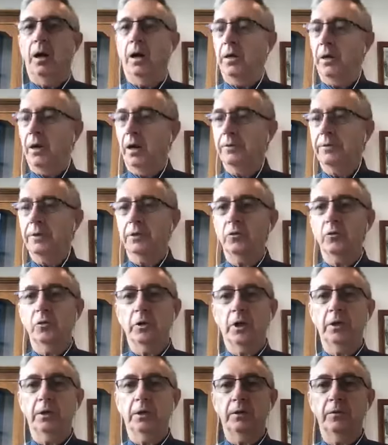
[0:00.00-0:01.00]
I think you're
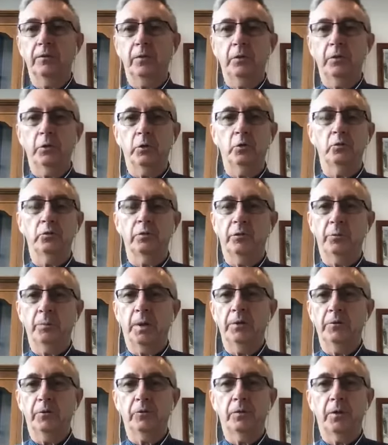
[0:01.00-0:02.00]
going to get a very good
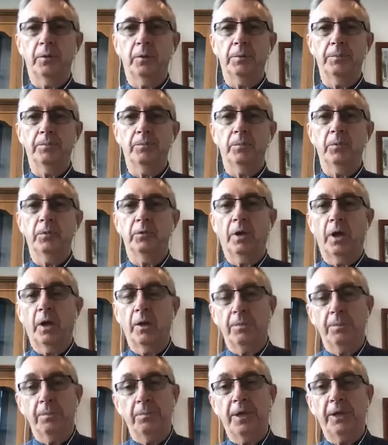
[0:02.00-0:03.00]
response from them. So
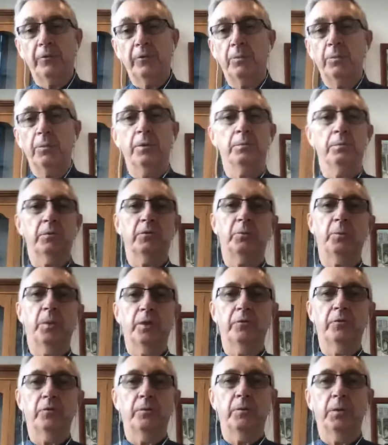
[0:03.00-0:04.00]
that's the
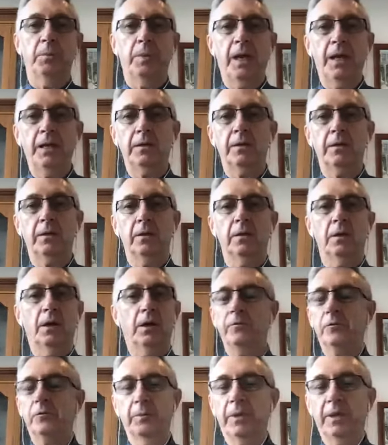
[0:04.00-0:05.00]
response from the bank,
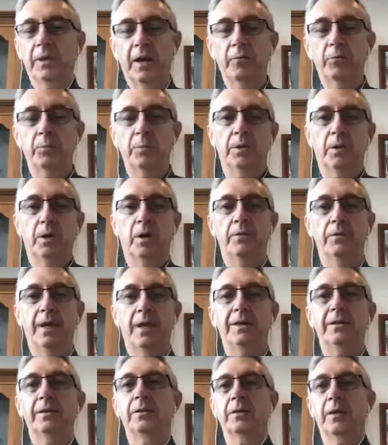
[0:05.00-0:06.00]
from the government on
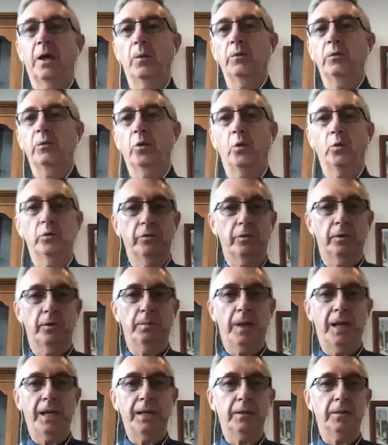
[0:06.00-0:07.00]
that. Go and talk to your
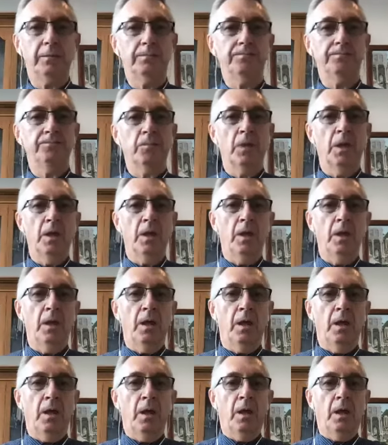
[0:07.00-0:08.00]
bank.
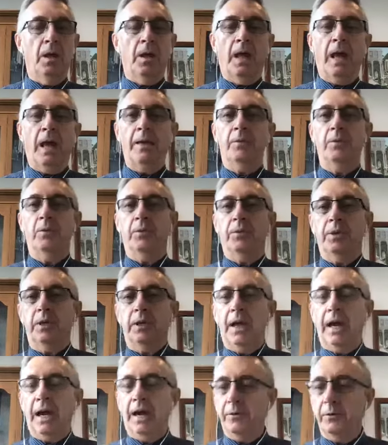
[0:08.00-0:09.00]
The
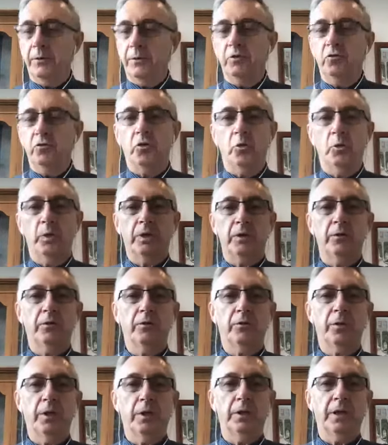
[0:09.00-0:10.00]
other issue is
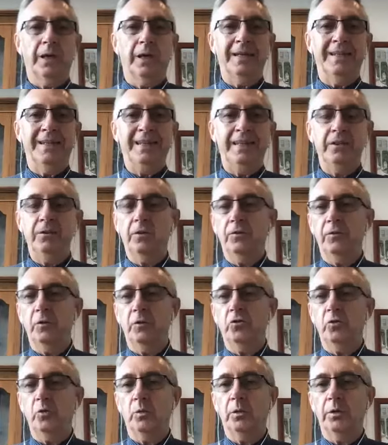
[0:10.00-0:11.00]
that an
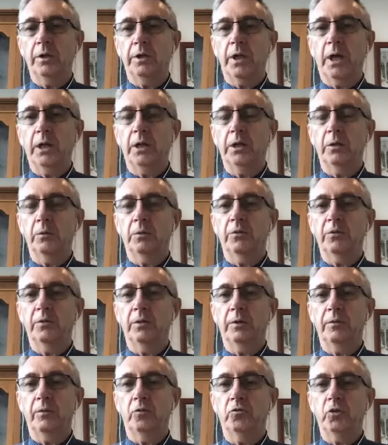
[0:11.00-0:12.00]
individual can only
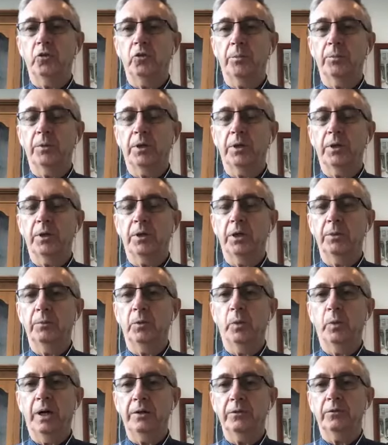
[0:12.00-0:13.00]
receive the JobKeeper
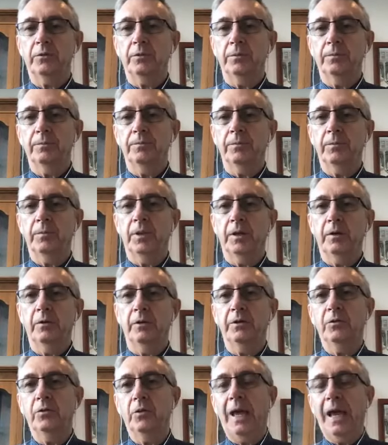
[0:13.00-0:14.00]
once. There
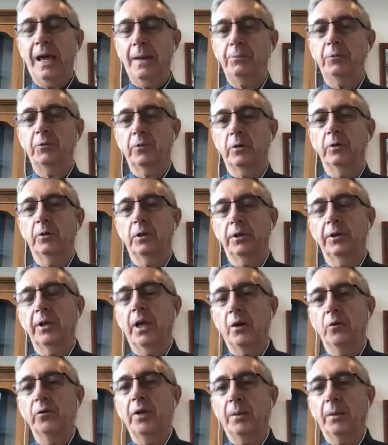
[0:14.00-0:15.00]
is absolutely no
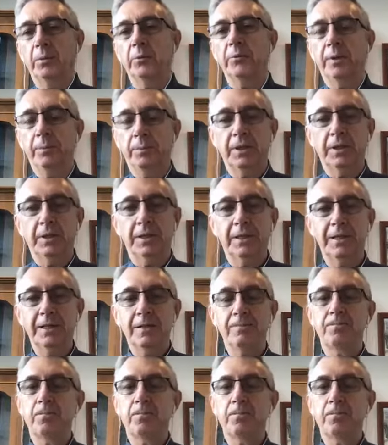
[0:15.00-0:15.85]
double dipping here.